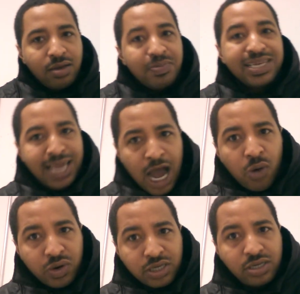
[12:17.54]
but
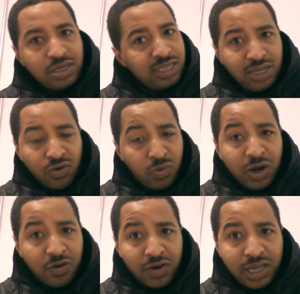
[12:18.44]
cowardice is the only
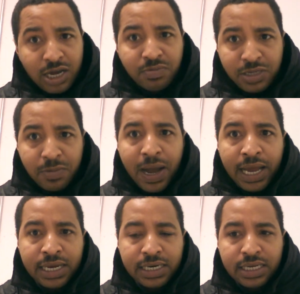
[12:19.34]
one that really comes to
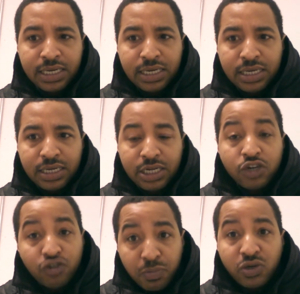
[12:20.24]
mind.
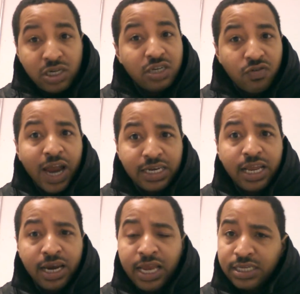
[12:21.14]
Triple G is right
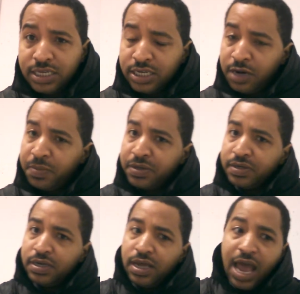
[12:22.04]
there, ladies and gentlemen.
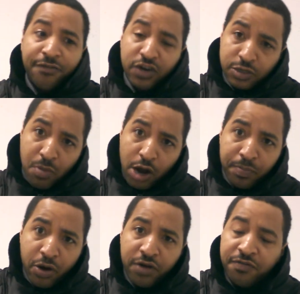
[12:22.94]
After this
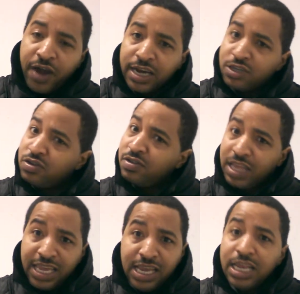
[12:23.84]
Martin Murray fight,
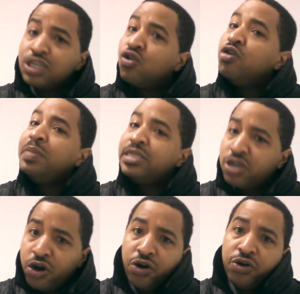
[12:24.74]
the heat is going to be
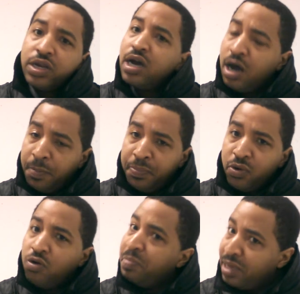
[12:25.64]
turned up
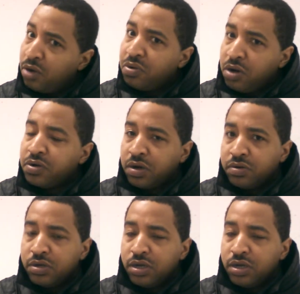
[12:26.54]
on Miguel Cotto.